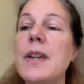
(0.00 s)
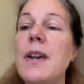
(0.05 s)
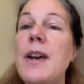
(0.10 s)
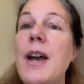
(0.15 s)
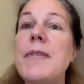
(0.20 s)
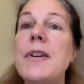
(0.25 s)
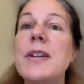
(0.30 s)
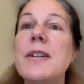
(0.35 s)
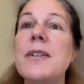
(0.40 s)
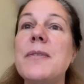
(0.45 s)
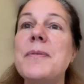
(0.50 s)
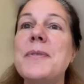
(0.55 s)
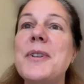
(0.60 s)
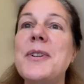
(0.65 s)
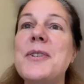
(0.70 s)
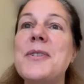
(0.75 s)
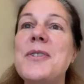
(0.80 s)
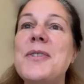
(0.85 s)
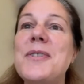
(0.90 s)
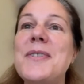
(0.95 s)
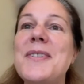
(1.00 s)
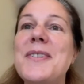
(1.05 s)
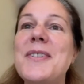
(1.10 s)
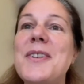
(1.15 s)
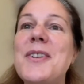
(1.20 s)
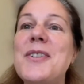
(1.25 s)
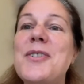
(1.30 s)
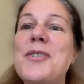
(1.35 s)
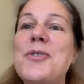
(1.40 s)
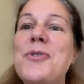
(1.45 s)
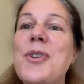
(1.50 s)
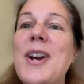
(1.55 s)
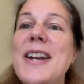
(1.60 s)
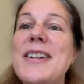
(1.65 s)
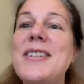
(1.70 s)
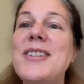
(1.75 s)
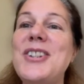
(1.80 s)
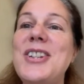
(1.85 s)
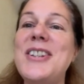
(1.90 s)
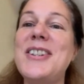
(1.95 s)
are having a, a, a,
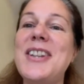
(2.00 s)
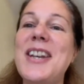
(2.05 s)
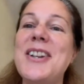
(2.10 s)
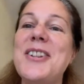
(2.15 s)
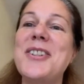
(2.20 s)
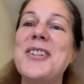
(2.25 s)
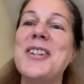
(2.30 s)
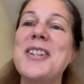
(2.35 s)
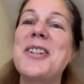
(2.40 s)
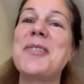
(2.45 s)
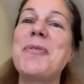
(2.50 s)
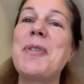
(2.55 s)
strategy session.